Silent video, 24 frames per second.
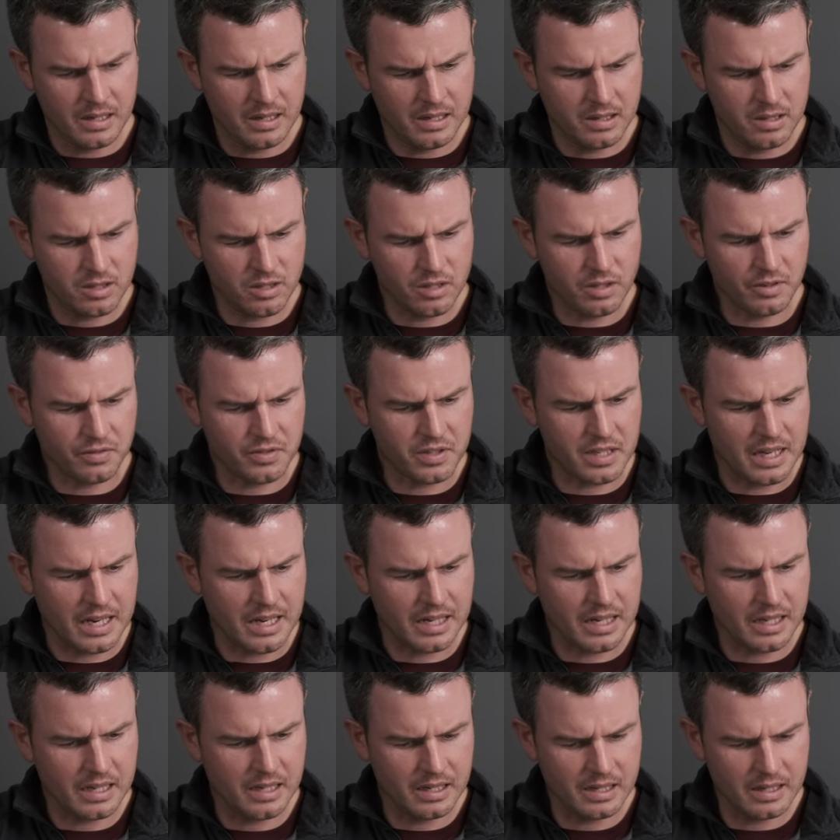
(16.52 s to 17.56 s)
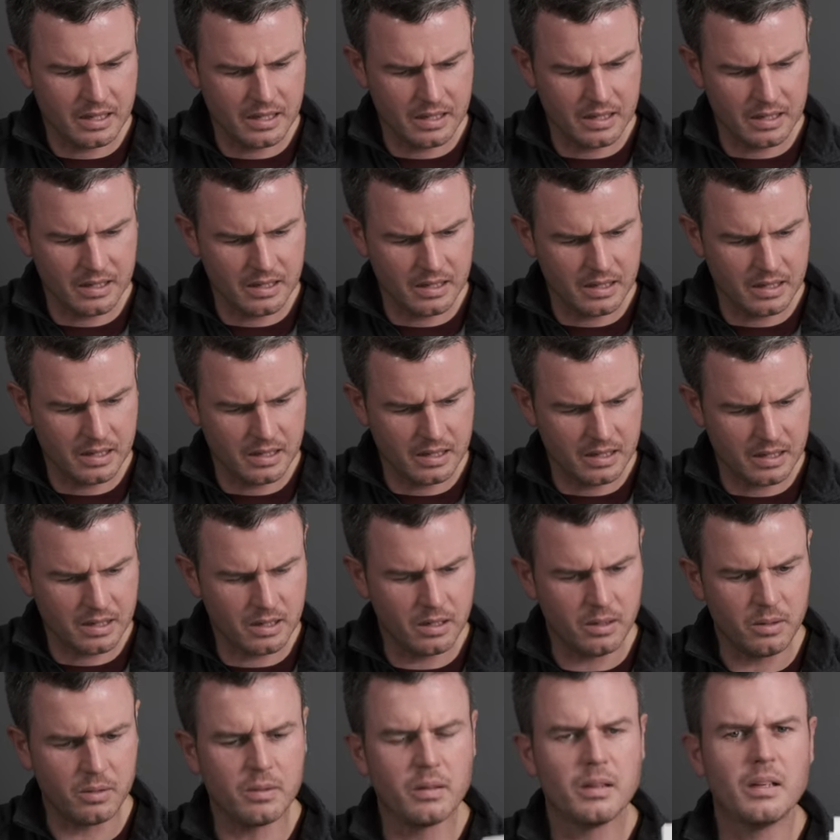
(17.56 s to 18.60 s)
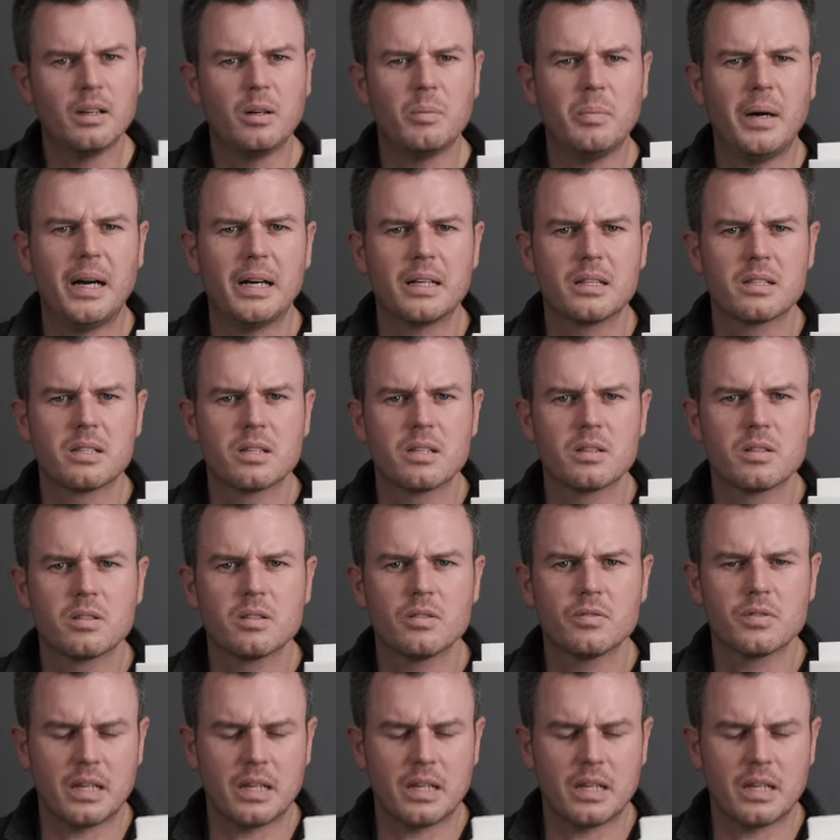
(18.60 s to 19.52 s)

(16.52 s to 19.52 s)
Stuff sack. Cool, little bags, stuff